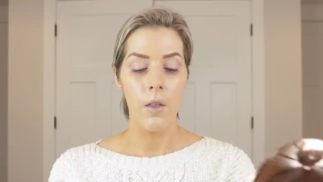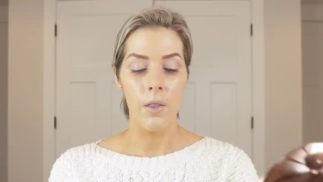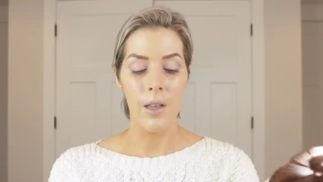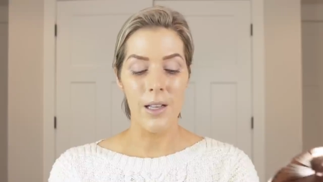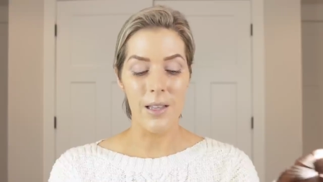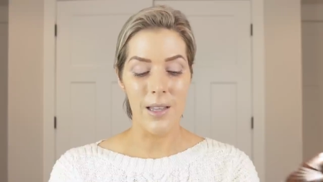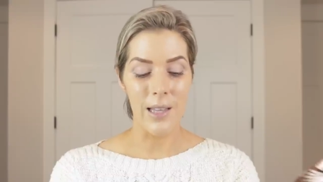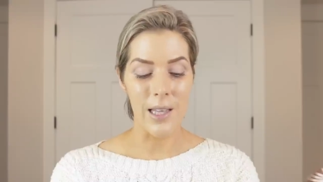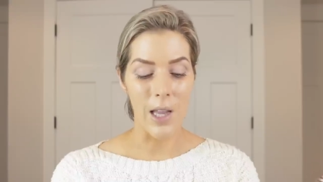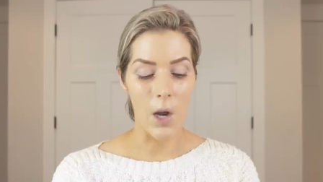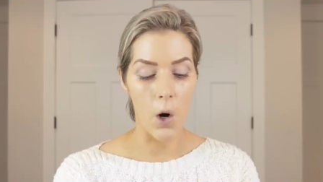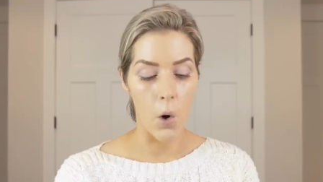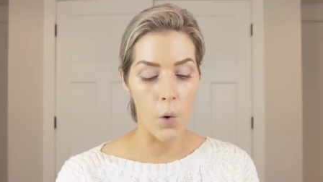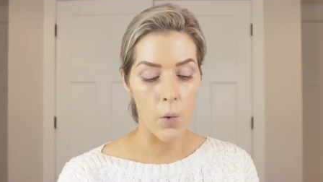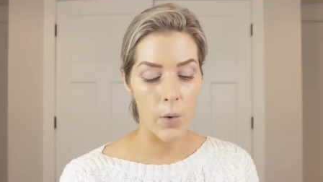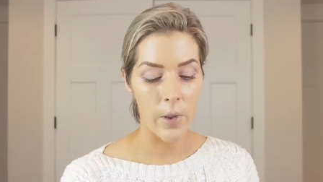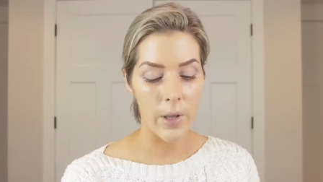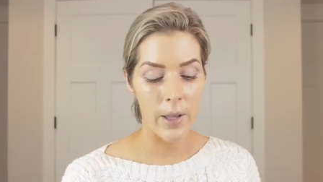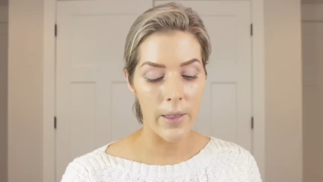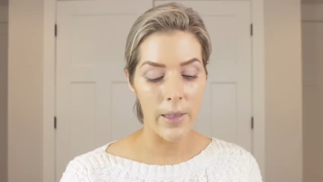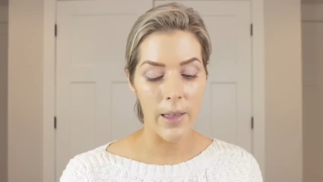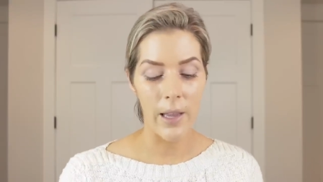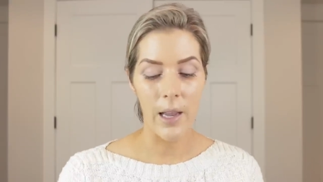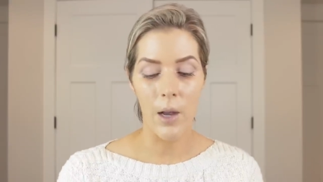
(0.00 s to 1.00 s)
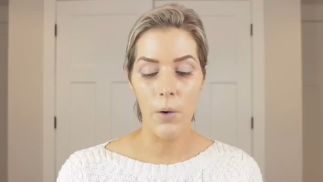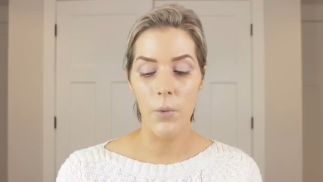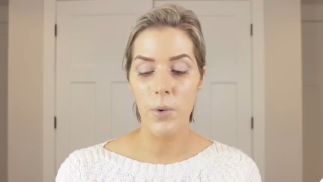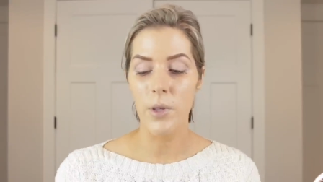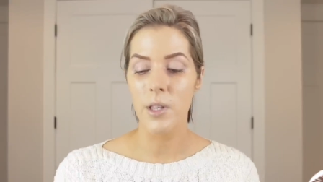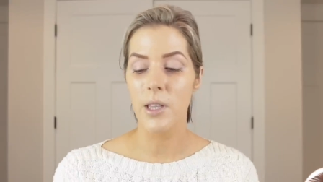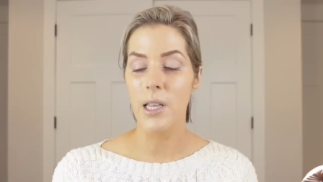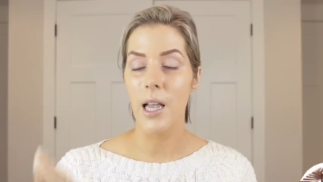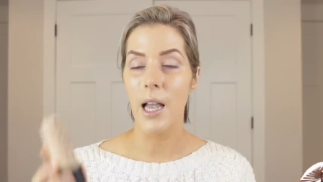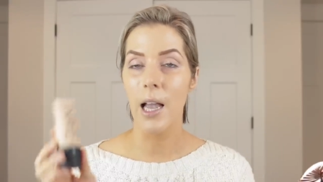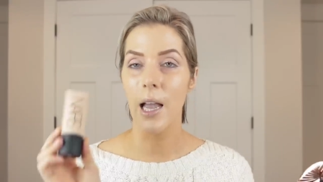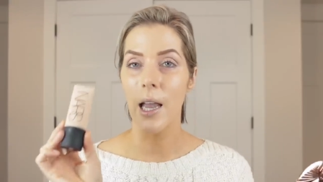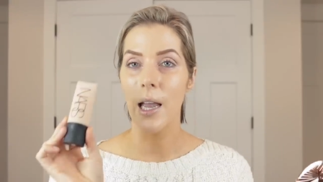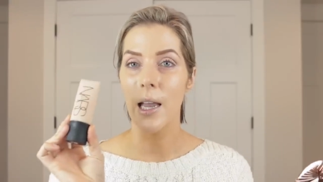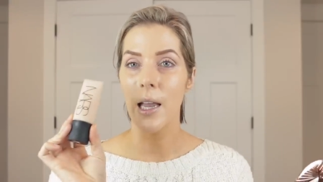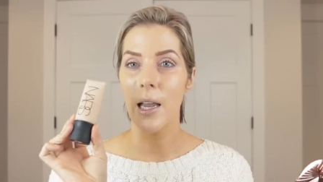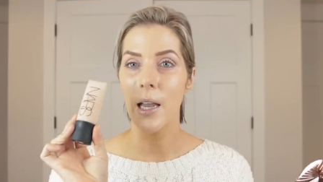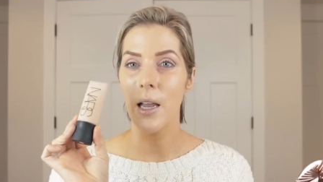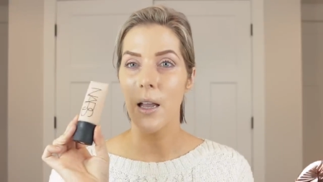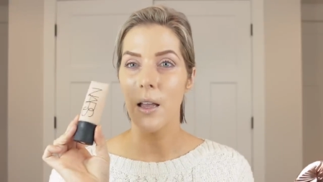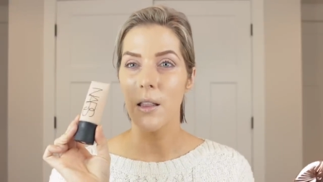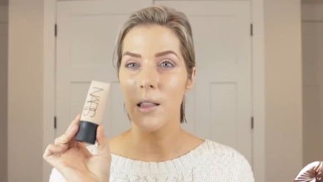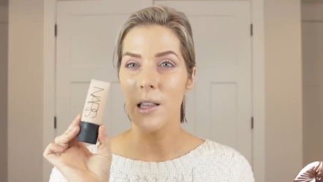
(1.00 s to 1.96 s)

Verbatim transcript: That's the only thing I will say.